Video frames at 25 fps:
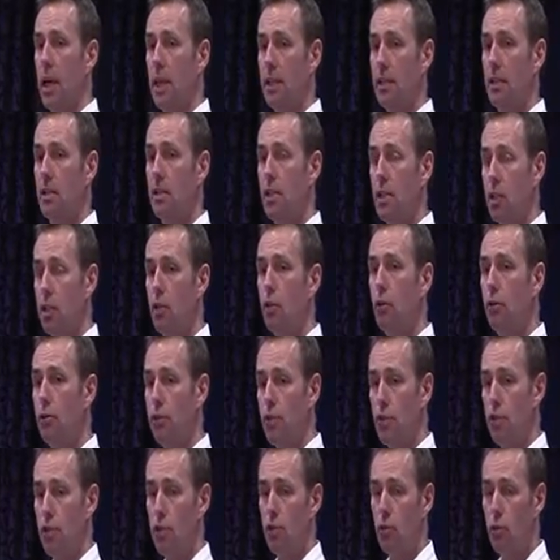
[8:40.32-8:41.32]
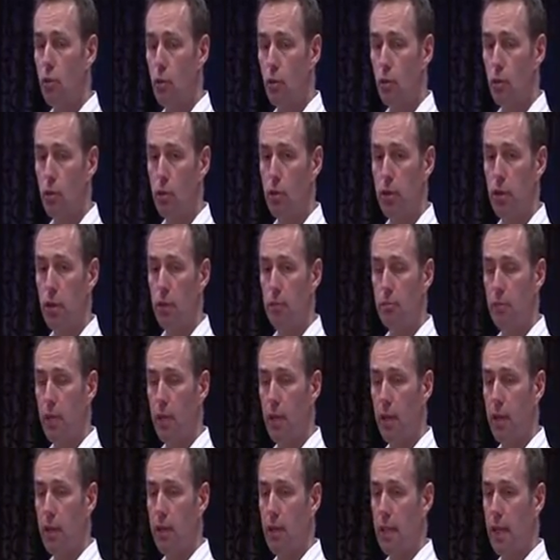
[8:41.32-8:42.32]
actually covers all
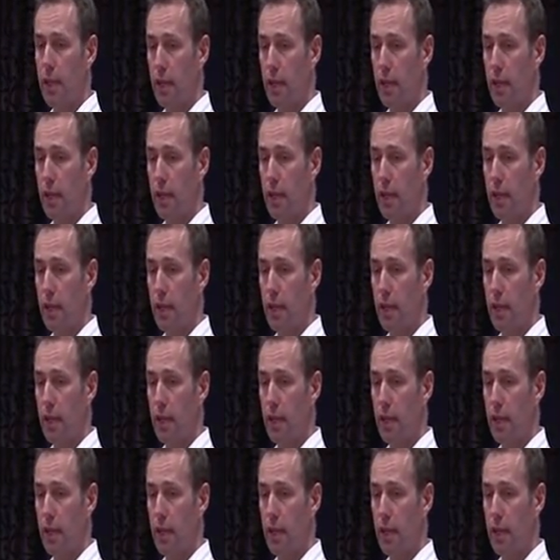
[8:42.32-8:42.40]
my